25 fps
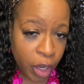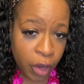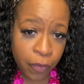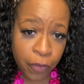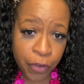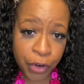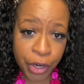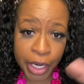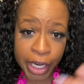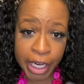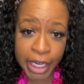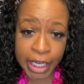
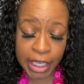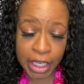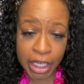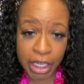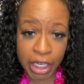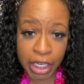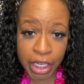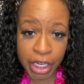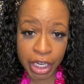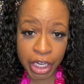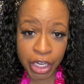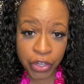for like
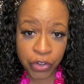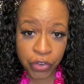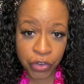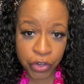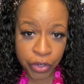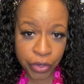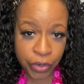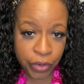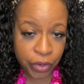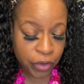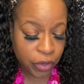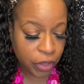
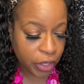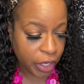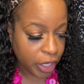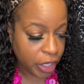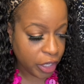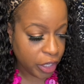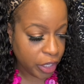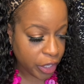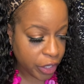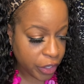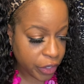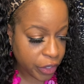teenagers,
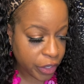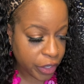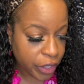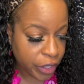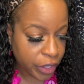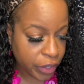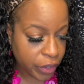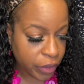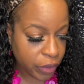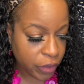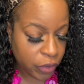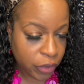like younger
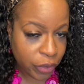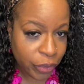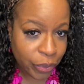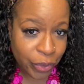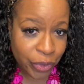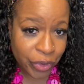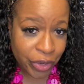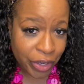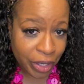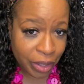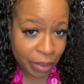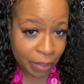girls who
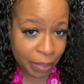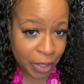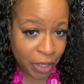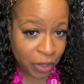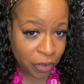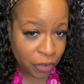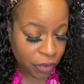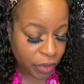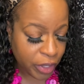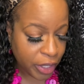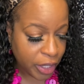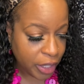start
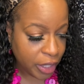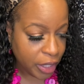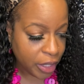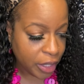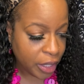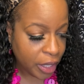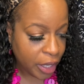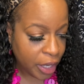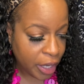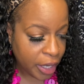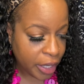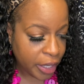menstruating,
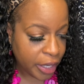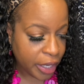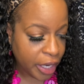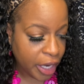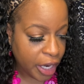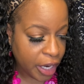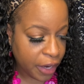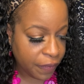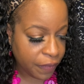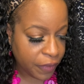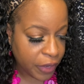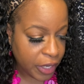they
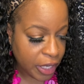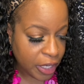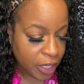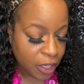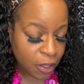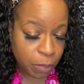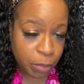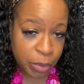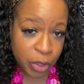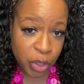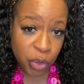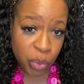have
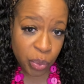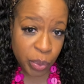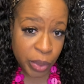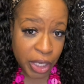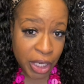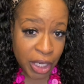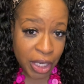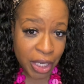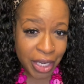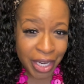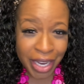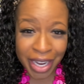Thinx
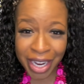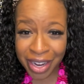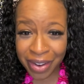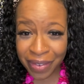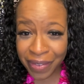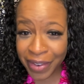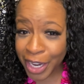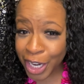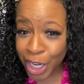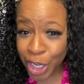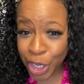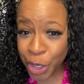Between that have
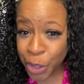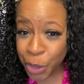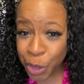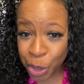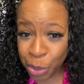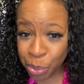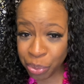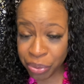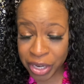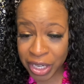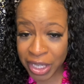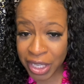like
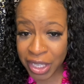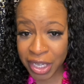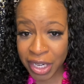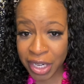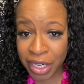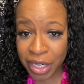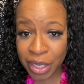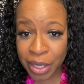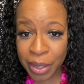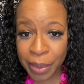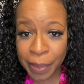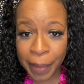cuter prints
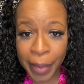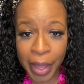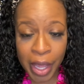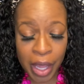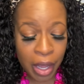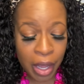on them.